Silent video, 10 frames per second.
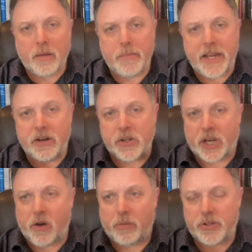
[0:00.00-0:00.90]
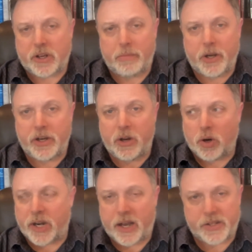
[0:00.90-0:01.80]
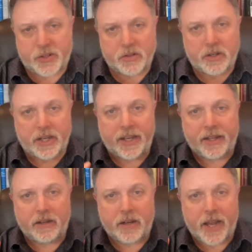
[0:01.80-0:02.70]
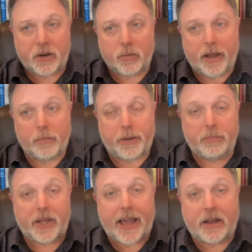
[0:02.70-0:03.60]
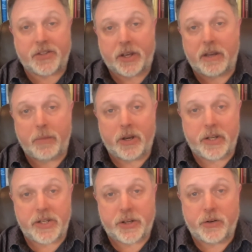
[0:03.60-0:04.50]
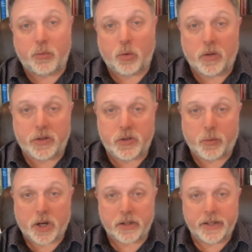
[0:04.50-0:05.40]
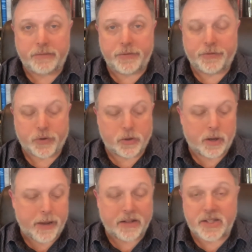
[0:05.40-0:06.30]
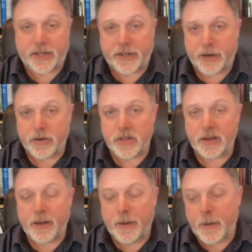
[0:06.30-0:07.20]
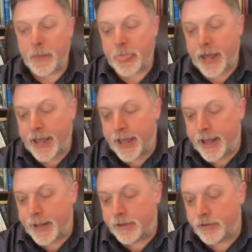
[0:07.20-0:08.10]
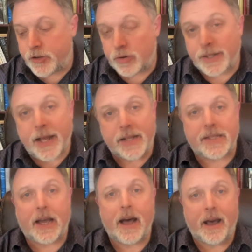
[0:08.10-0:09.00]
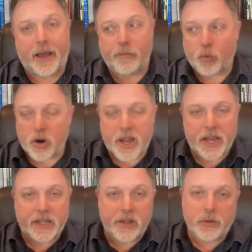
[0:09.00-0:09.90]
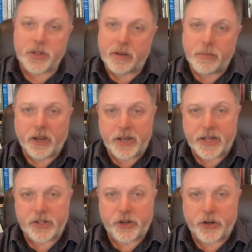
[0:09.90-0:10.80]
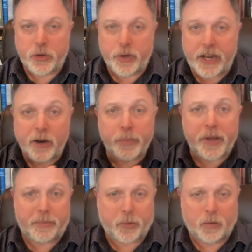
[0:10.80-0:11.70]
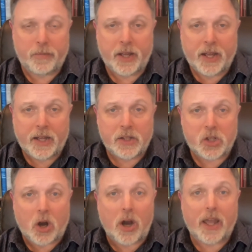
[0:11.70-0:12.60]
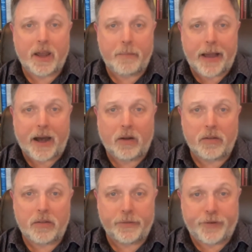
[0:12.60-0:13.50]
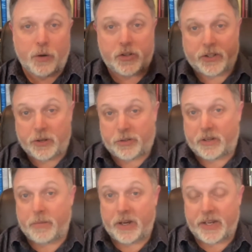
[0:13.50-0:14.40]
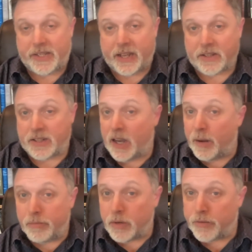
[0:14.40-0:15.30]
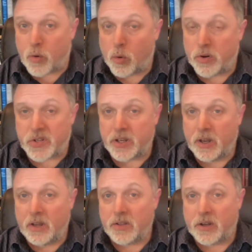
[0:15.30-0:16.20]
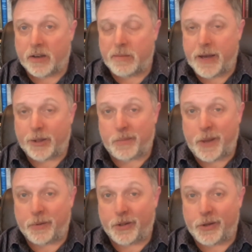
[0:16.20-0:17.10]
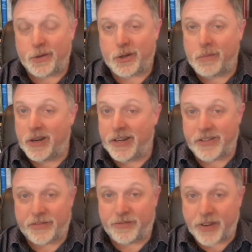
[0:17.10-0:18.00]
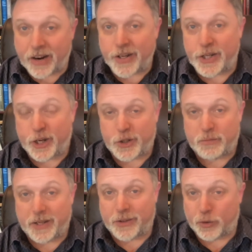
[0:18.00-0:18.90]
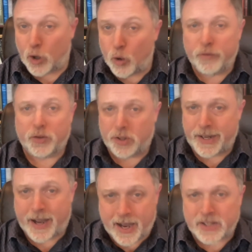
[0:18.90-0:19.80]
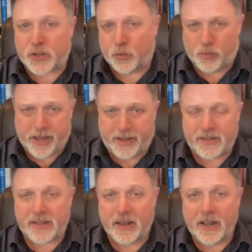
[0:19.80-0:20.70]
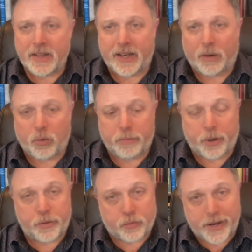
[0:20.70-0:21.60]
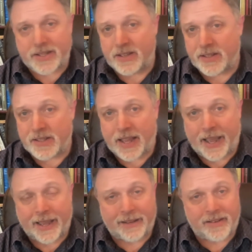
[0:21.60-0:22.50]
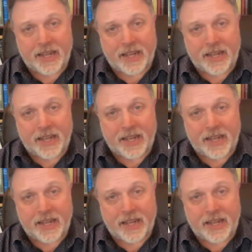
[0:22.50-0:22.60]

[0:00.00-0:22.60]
Many years ago, I was a community organizer in and around public housing communities in New Orleans, where I lived for about 10 years. And during that time, working in those communities, you know, you would hear people talking about the folks in those communities. Now, some, of course, talked about the people in those communities in very judgmental, overly hostile ways that were both racist and